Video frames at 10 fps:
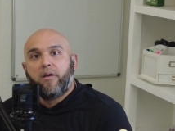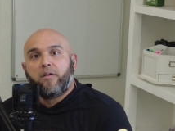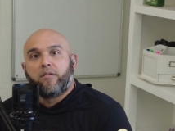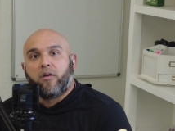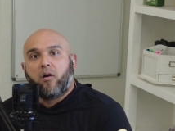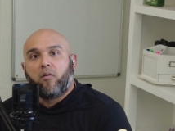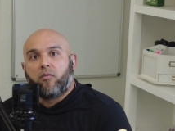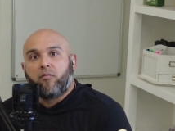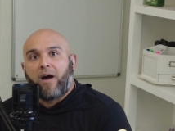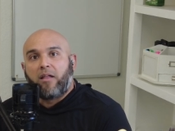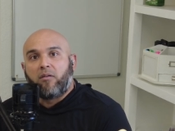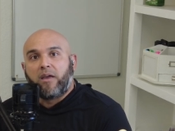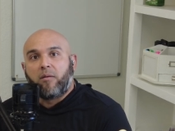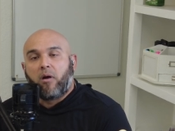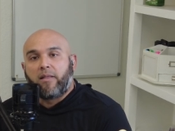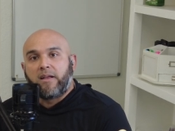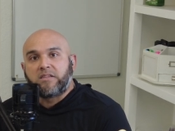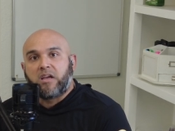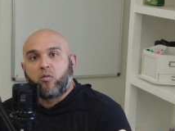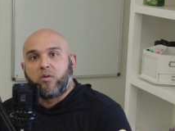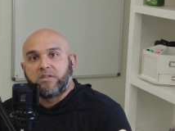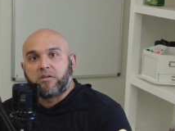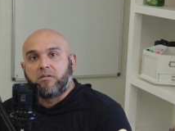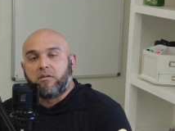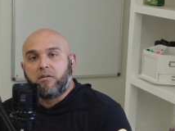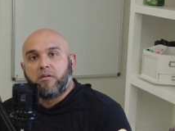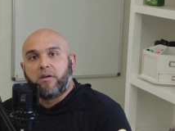so if you follow him on Let's Get Quizzical,